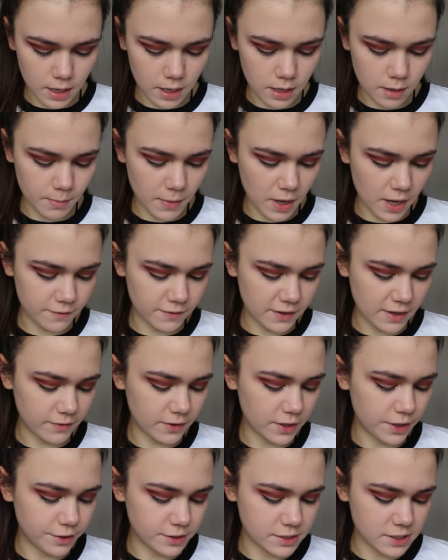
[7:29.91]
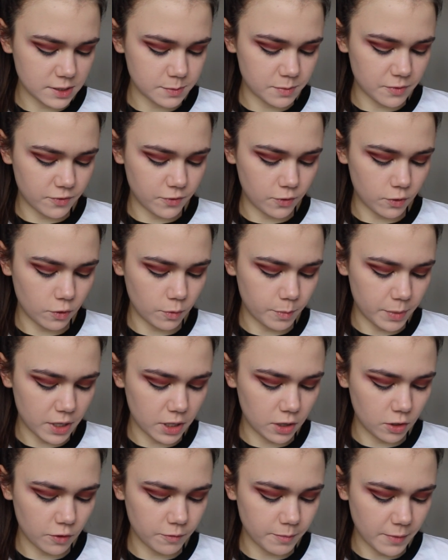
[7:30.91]
I've never used this before,
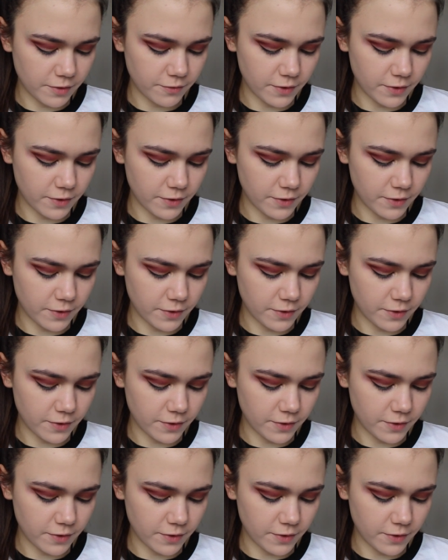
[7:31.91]
but a lot of my